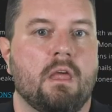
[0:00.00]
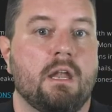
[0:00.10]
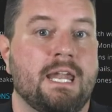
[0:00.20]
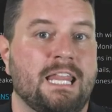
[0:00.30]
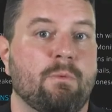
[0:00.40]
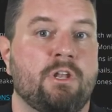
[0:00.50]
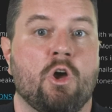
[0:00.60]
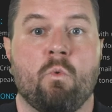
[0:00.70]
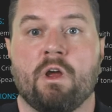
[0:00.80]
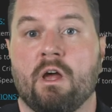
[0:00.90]
Now that we know
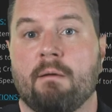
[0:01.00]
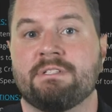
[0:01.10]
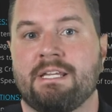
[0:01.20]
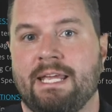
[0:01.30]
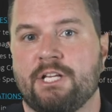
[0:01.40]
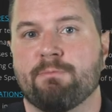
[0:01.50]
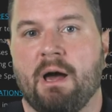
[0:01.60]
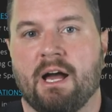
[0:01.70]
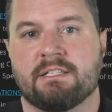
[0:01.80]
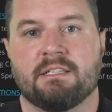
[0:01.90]
what comes in each
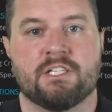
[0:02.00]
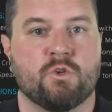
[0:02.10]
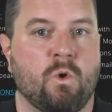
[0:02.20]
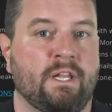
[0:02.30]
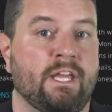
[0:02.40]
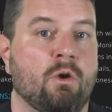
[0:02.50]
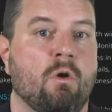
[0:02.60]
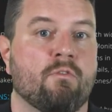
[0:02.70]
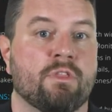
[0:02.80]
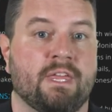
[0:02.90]
box, let's quickly go
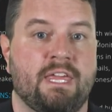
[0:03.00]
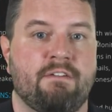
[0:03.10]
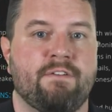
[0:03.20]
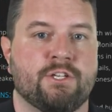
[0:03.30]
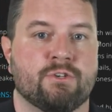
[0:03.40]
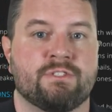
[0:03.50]
over the key features